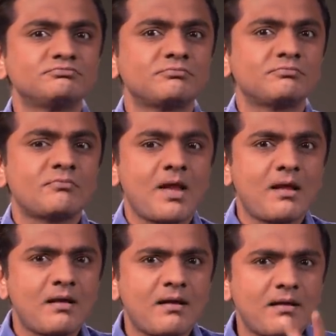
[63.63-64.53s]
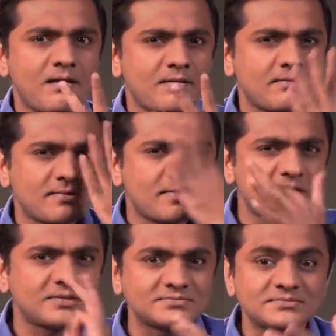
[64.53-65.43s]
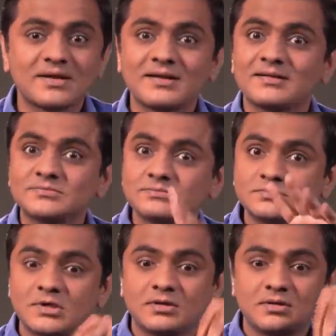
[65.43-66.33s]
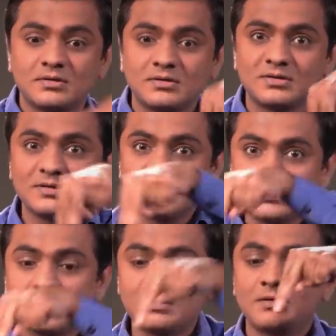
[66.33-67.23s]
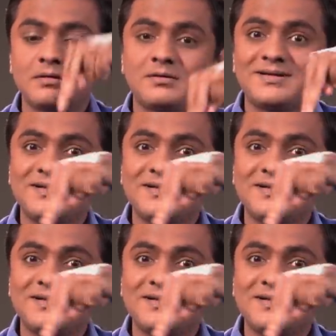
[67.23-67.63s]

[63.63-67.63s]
The participants were beautifully signing the theme song in ISL.